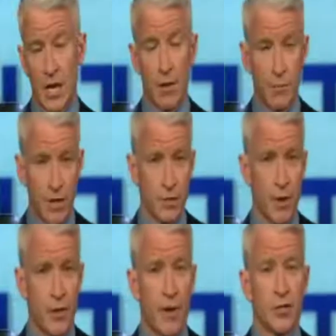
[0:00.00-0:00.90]
Now, as you
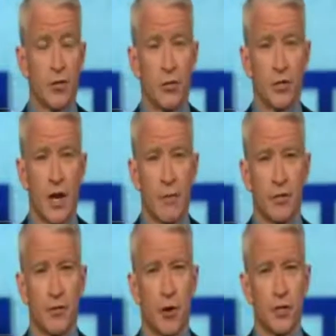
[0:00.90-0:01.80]
might imagine, those
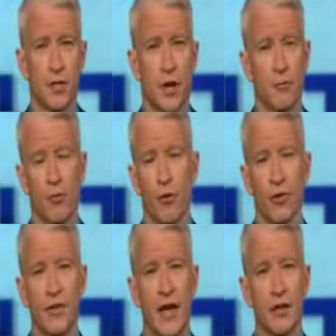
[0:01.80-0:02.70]
comments have caused an uproar,
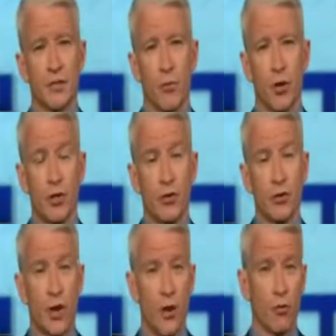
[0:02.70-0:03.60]
and the Dallas Morning
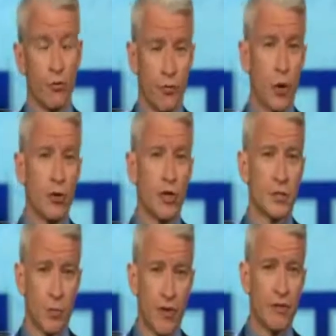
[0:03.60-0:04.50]
News revoked
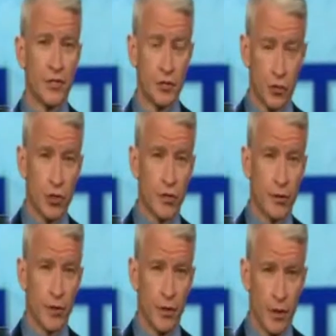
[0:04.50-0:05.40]
its previous
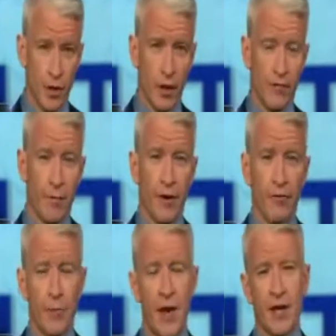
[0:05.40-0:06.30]
endorsement of
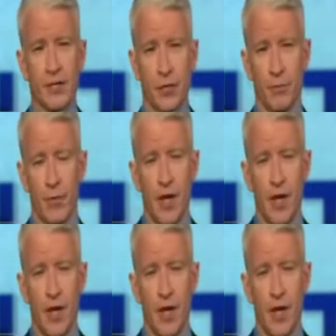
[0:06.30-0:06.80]
the pastor.